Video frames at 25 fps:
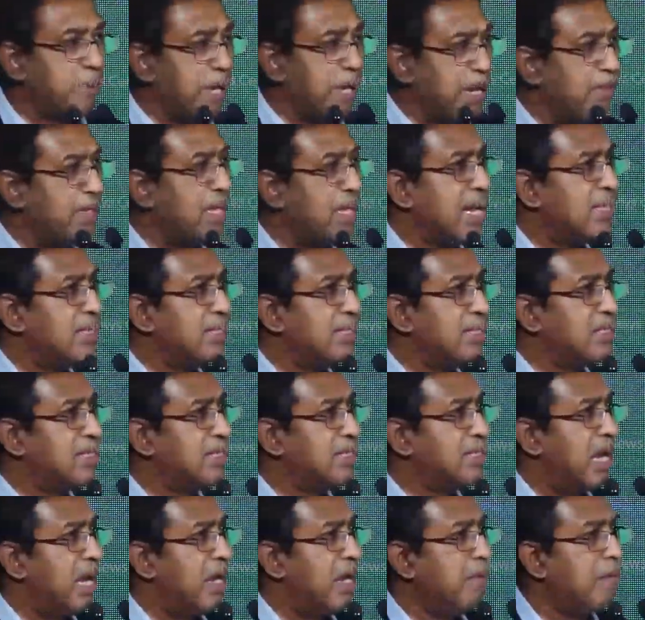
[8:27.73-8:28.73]
Premadasa's
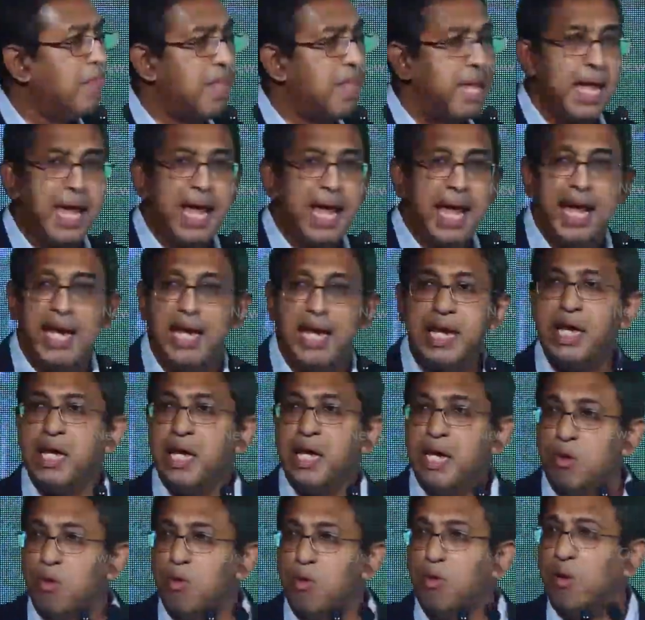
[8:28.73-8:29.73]
time, any
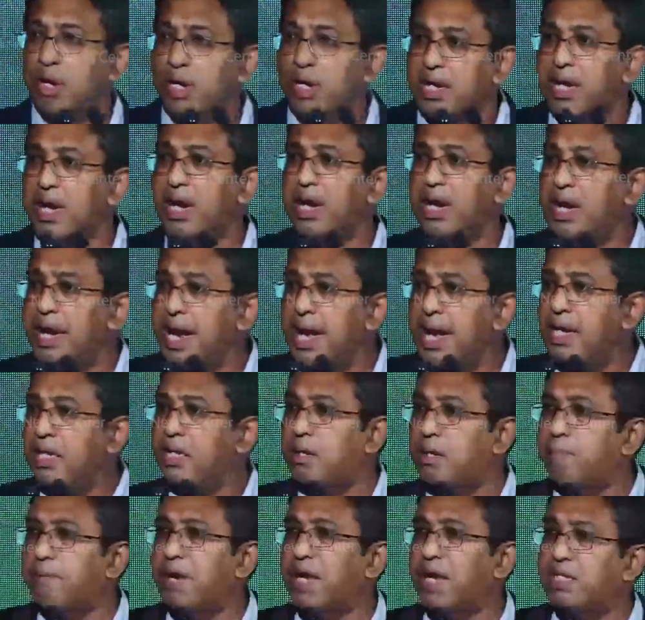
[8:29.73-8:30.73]
new real
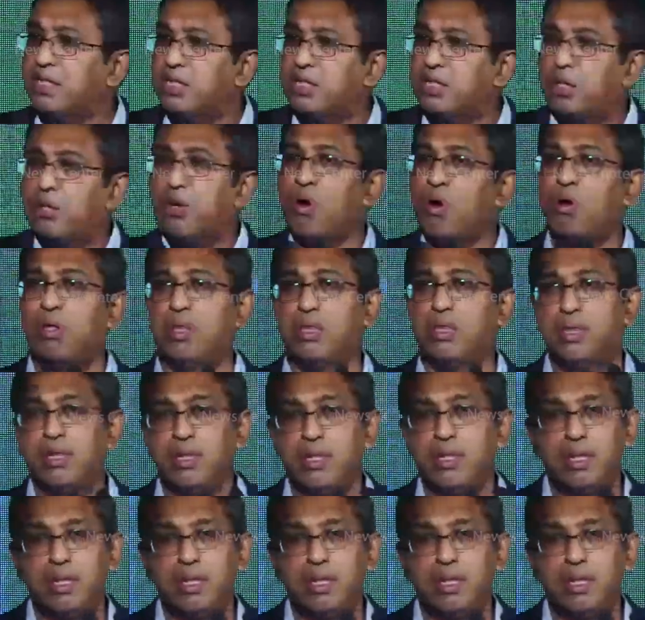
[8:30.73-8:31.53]
enterprise growth.